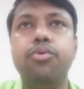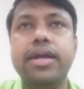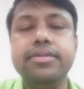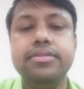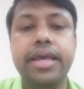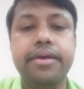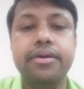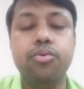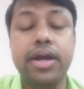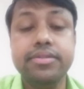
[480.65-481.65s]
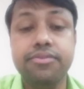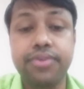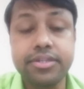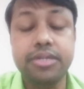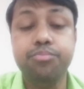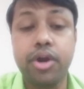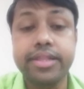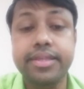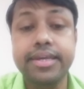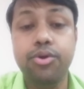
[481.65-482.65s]
what is the first
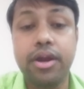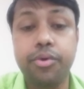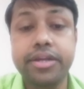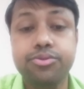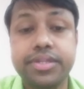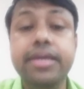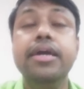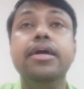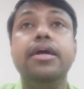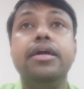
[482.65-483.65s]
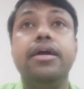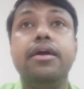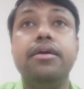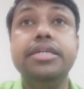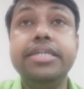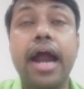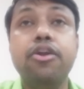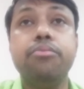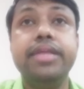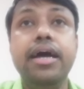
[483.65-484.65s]
important thing you are going to see? Return
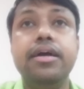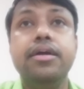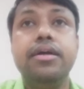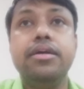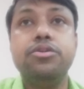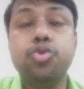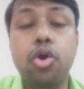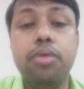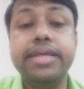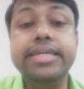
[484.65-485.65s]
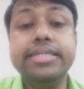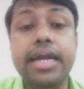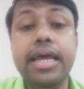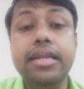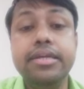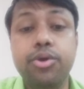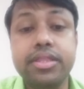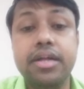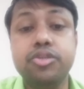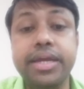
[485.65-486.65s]
of the tone of the internal
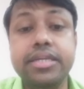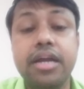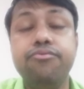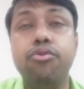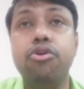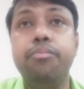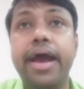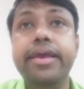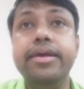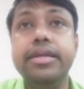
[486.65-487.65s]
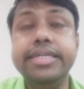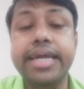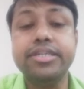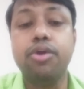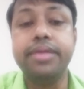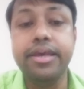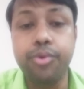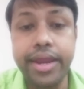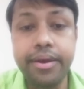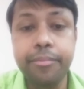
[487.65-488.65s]
urethral sphincter followed by retention of the
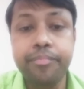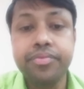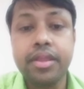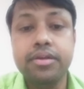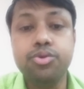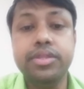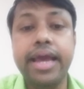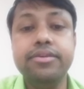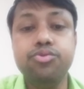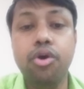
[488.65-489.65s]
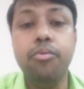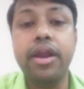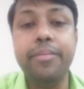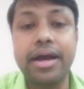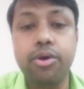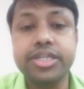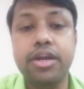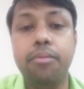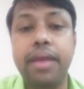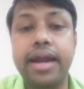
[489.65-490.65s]
urine. So there is no more evacuation
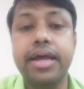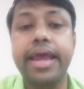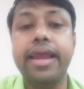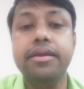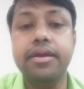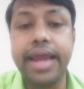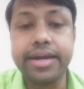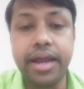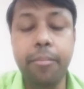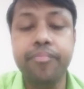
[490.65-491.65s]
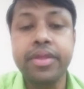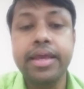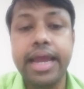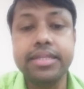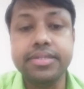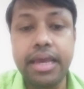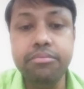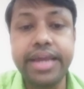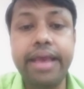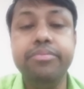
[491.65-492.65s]
of bladder and rectum. At the
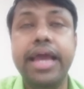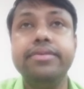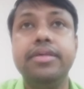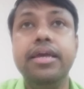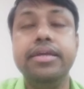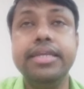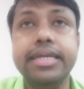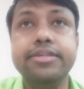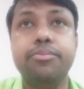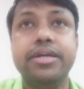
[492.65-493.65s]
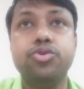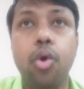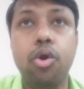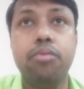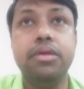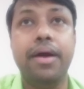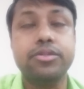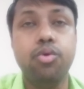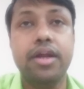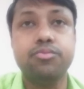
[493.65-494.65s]
same time, there is an increase of the tone of the
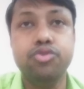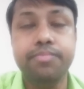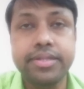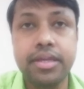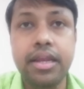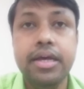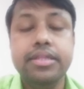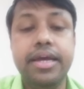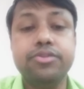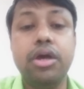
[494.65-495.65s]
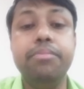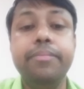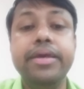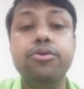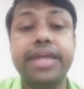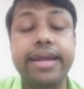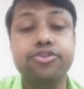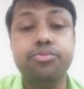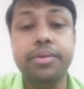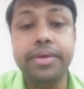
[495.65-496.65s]
vascular smooth muscle. That's why BPU tends
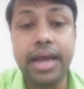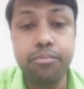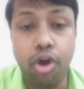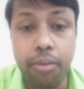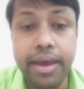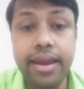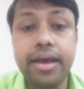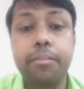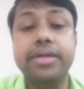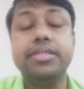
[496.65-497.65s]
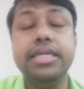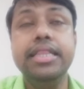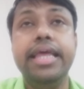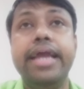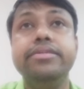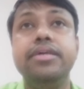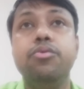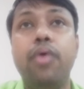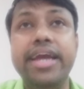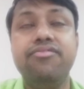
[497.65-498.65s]
to become normal, but still there is a
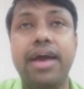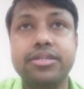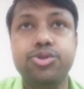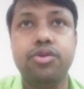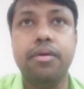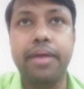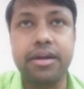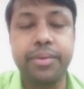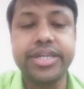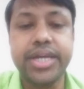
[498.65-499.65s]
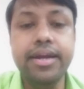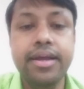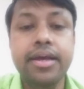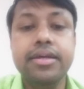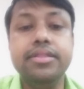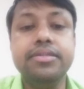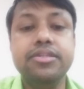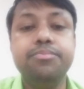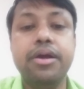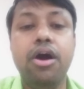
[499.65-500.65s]
wide fluctuation of the blood pressure. This
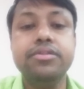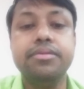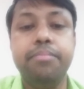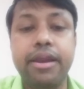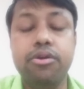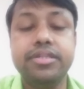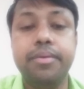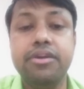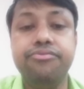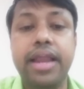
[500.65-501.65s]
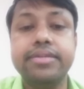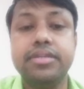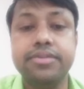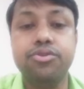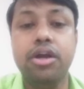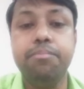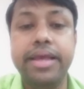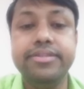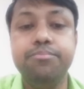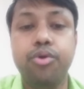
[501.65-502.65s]
is because baroreceptor reflex does not
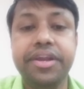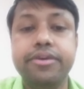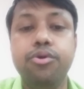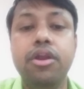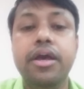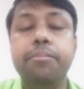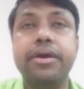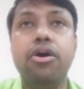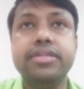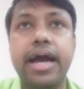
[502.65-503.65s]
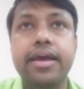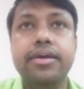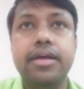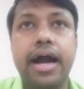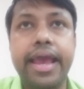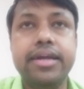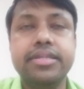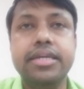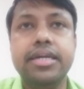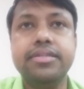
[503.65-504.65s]
play an important role, because higher
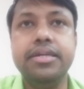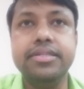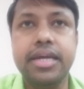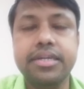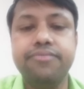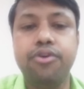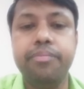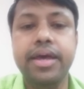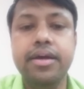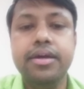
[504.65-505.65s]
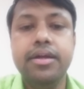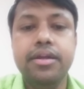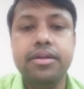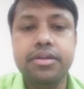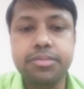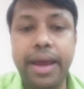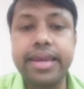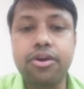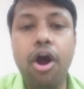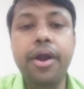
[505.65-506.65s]
centers are dissected from the
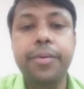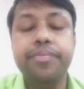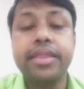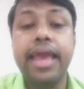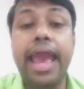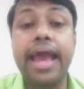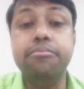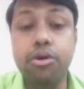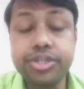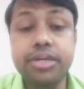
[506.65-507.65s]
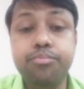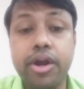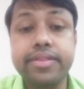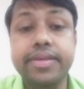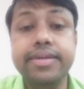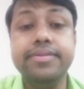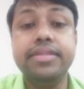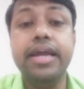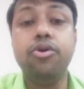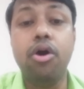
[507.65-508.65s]
spinal cord. And most important thing is
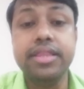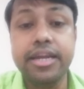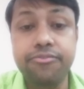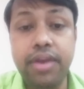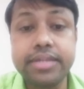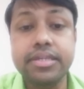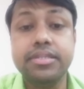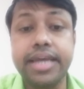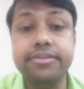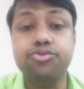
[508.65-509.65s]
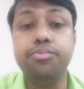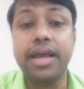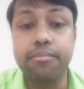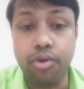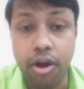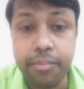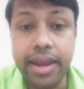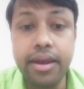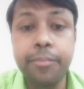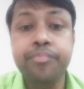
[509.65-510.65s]
that all the reflexes tends to become normal.